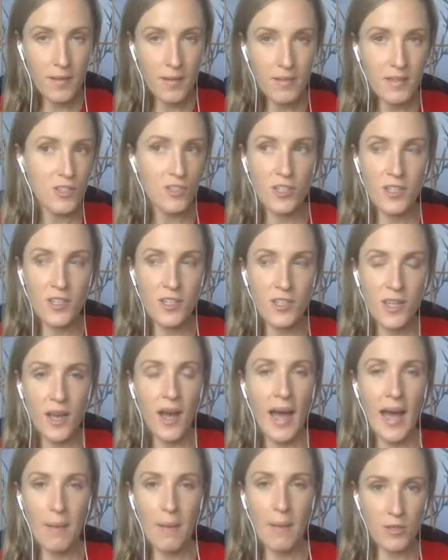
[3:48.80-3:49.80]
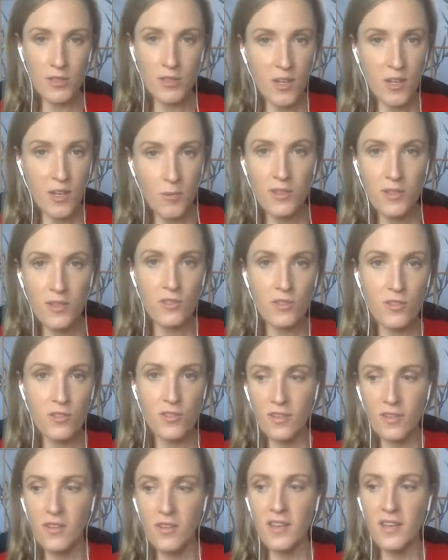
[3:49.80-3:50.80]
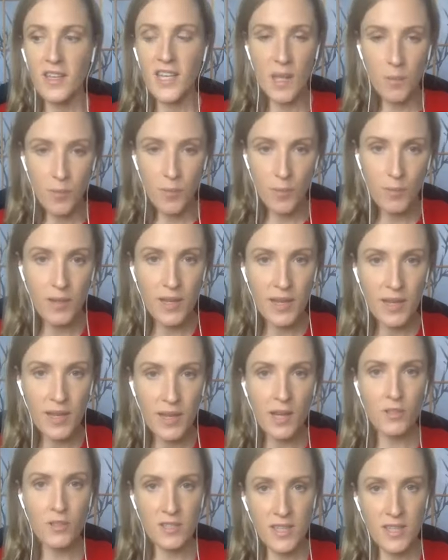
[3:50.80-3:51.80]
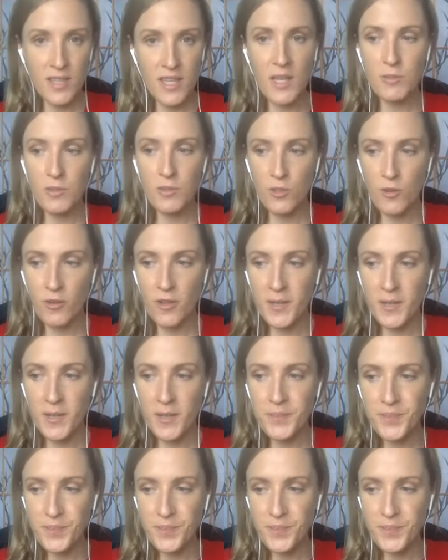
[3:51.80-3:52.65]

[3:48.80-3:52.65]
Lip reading: literally a habit that we just keep playing out the same story.